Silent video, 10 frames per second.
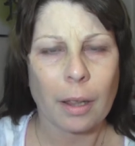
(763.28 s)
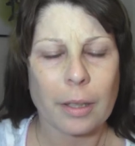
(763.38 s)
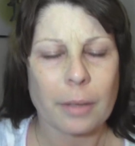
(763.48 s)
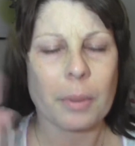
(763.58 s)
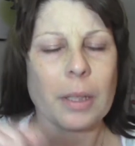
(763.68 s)

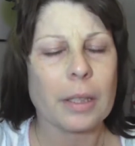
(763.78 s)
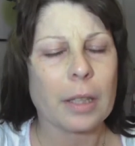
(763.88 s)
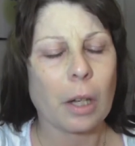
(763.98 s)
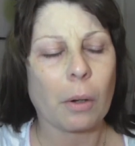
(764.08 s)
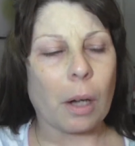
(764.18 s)
this one.
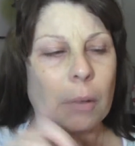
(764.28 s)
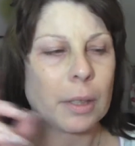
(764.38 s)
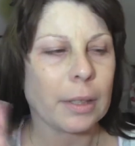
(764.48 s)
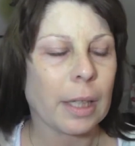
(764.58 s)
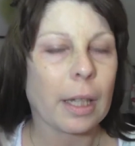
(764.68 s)
So I
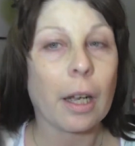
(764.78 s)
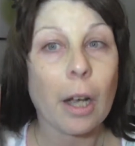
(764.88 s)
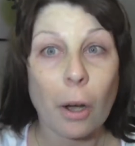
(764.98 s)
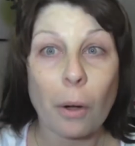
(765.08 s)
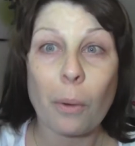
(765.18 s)
was like,
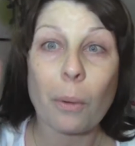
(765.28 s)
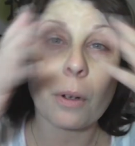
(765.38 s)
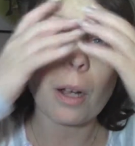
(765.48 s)
oh